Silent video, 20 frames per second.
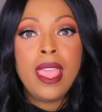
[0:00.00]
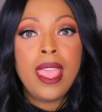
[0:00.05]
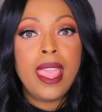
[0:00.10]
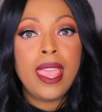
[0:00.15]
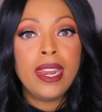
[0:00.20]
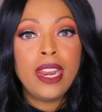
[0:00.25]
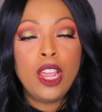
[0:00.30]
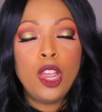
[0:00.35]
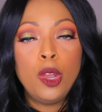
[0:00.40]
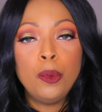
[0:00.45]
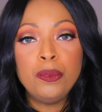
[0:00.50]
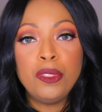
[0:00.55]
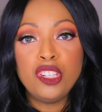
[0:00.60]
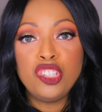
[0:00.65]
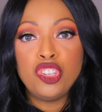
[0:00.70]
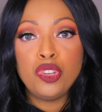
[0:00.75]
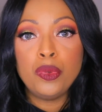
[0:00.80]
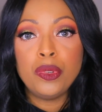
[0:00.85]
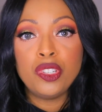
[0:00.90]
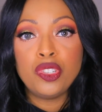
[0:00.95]
And I hope
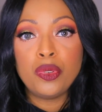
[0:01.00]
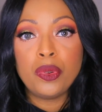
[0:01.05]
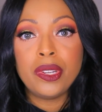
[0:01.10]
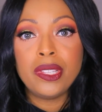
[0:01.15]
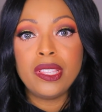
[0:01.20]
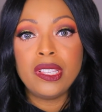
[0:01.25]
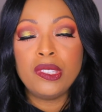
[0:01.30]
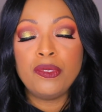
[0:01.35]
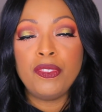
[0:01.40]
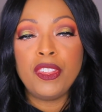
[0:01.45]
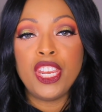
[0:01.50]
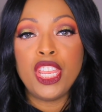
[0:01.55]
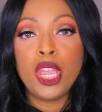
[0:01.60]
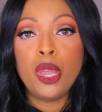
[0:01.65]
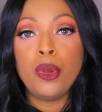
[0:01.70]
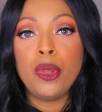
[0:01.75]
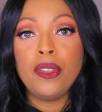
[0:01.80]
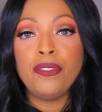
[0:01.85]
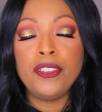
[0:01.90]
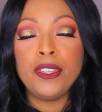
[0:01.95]
that you enjoyed this
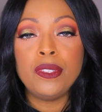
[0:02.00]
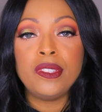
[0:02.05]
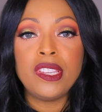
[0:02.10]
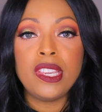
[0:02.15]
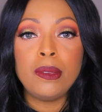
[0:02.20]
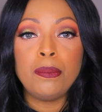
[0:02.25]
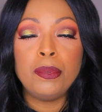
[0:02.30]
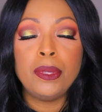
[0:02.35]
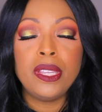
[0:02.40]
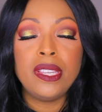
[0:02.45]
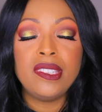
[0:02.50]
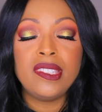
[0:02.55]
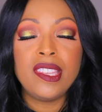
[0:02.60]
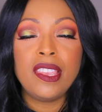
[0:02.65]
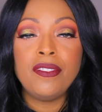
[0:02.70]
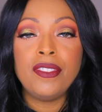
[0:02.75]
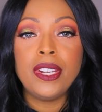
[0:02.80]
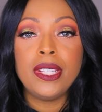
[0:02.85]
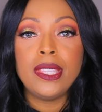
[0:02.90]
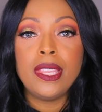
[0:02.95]
video. If you did, please
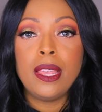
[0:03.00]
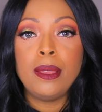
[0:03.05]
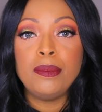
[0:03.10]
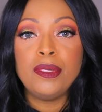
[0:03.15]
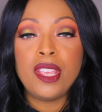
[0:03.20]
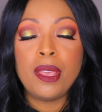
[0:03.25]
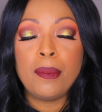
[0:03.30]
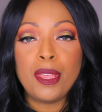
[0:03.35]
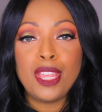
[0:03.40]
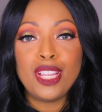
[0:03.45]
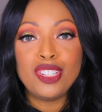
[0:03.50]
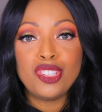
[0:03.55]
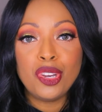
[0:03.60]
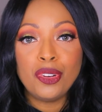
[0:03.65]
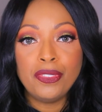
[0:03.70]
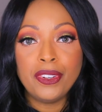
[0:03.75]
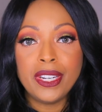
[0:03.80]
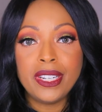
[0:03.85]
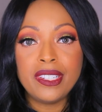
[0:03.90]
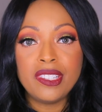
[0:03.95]
give it a thumbs and
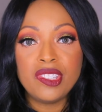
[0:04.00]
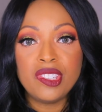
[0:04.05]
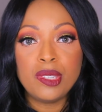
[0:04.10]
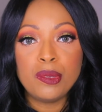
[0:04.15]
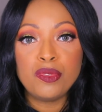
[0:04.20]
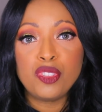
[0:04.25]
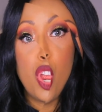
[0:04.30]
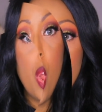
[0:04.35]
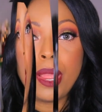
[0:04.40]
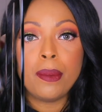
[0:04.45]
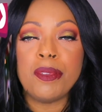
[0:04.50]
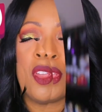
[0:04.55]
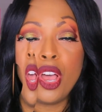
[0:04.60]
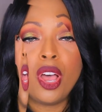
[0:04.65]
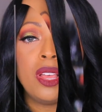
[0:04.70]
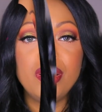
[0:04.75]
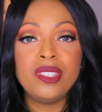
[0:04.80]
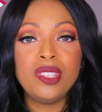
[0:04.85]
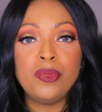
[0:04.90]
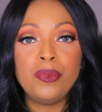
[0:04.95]
don't forget to subscribe. You'll
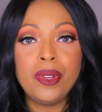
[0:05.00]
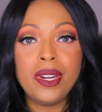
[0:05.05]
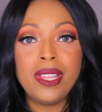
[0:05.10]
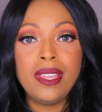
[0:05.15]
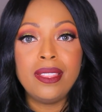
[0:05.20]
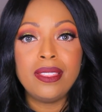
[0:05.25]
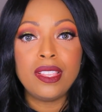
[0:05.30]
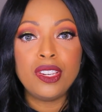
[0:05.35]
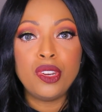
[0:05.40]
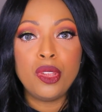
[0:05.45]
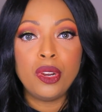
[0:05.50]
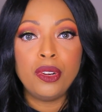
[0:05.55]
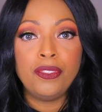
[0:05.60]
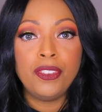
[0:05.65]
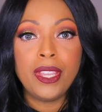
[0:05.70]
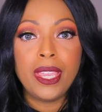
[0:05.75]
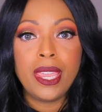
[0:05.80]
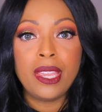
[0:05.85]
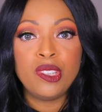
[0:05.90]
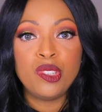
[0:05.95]
also want to hit the
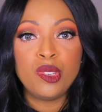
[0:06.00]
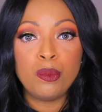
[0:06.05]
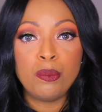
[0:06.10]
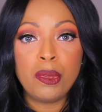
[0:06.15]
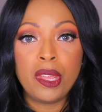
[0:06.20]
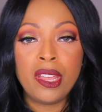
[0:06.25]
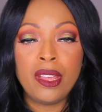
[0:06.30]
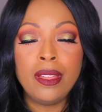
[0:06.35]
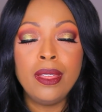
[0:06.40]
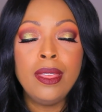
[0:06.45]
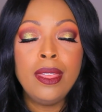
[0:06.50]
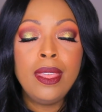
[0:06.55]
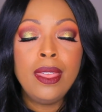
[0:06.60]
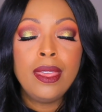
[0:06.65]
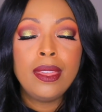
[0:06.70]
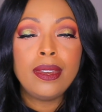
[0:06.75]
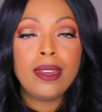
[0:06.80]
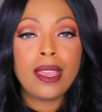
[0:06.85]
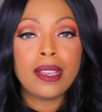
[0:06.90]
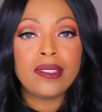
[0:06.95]
notification bell
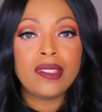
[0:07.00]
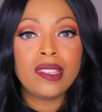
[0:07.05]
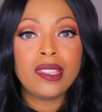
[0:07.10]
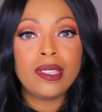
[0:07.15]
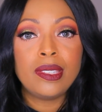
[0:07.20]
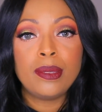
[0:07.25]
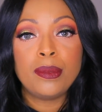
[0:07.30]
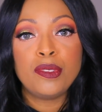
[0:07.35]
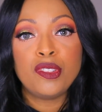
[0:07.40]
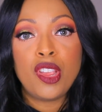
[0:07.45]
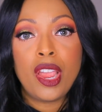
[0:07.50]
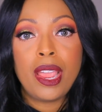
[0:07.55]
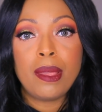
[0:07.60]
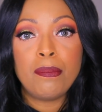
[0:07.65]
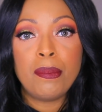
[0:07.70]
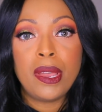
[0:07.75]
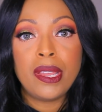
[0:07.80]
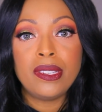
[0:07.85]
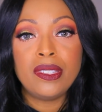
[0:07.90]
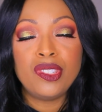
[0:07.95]
next to the subscribe
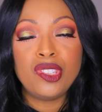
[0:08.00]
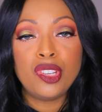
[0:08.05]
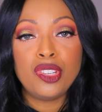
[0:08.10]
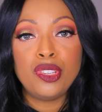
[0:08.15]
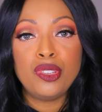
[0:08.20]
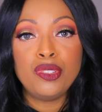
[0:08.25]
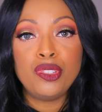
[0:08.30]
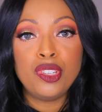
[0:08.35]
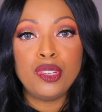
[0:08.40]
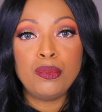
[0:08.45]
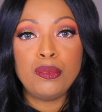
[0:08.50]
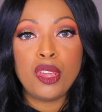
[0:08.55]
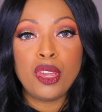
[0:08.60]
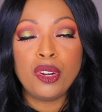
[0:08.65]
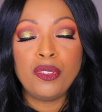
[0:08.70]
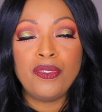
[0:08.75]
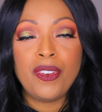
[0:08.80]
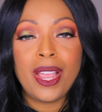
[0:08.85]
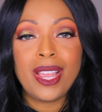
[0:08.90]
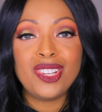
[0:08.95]
button so YouTube
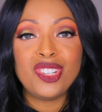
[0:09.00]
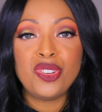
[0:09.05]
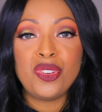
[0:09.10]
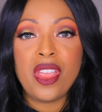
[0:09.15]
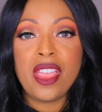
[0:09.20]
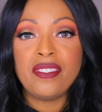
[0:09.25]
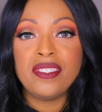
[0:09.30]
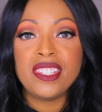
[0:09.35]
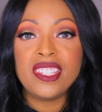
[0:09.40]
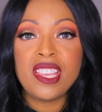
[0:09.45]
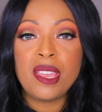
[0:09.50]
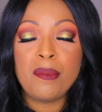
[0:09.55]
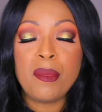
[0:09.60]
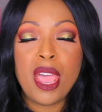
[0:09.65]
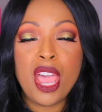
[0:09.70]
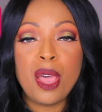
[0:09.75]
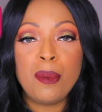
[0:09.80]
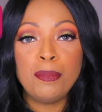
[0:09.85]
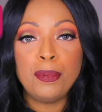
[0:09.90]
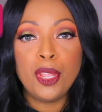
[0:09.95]
notifies you every time I
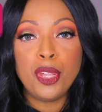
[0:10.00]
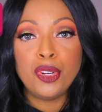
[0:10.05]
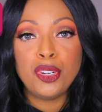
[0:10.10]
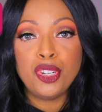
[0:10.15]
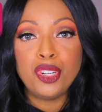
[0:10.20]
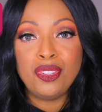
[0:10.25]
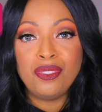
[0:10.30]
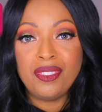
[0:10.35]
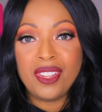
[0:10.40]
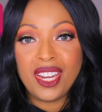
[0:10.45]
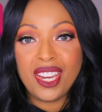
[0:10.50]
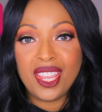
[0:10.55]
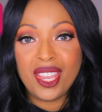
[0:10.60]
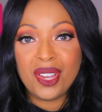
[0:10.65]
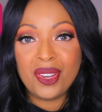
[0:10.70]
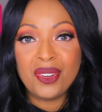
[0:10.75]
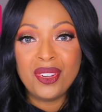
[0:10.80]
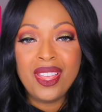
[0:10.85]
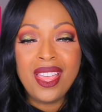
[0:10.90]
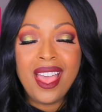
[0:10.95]
upload a new
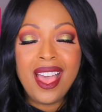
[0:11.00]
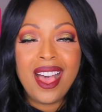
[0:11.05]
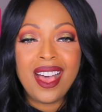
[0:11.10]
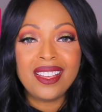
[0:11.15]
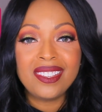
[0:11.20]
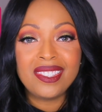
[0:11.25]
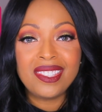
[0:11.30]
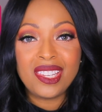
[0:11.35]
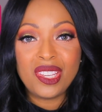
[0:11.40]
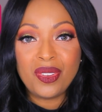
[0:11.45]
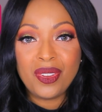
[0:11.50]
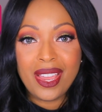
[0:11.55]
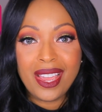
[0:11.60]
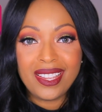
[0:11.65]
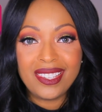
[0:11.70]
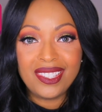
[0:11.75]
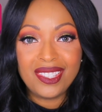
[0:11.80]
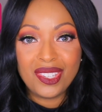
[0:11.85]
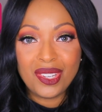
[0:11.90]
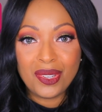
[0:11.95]
video. I'll see you
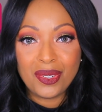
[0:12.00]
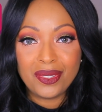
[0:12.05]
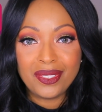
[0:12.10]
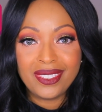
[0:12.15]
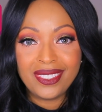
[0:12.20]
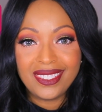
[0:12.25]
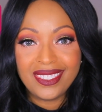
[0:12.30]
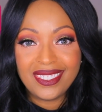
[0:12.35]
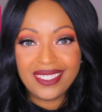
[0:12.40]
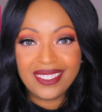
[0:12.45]
guys soon.